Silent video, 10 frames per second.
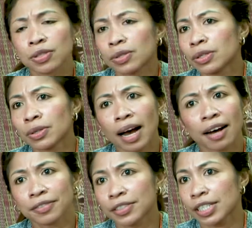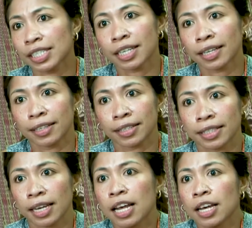to look after each other's.
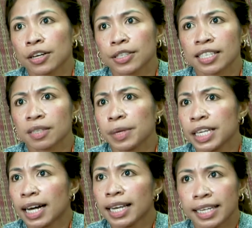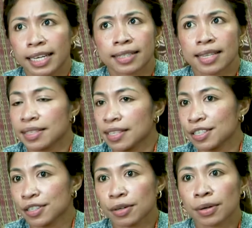Because as a Bengaling, as a
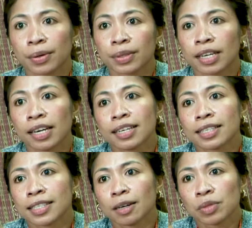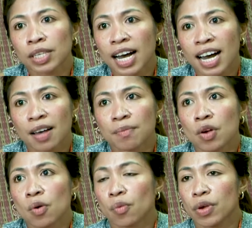sisterhood, Sometimes
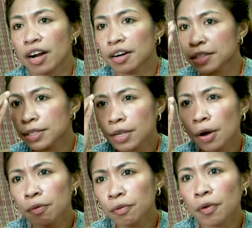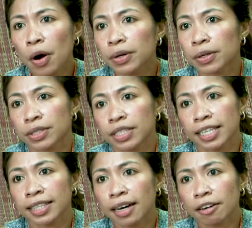we are so focused
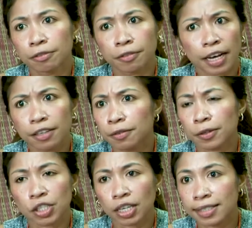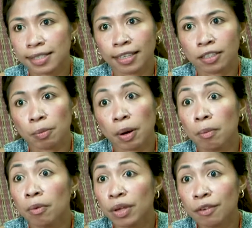in that fight for justice, but
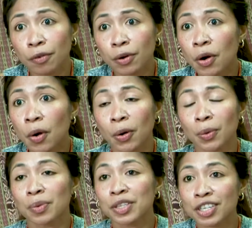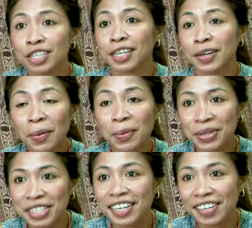we forgot we're just an
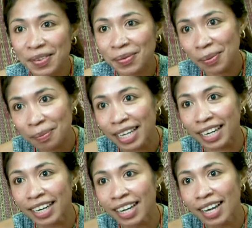ordinary woman.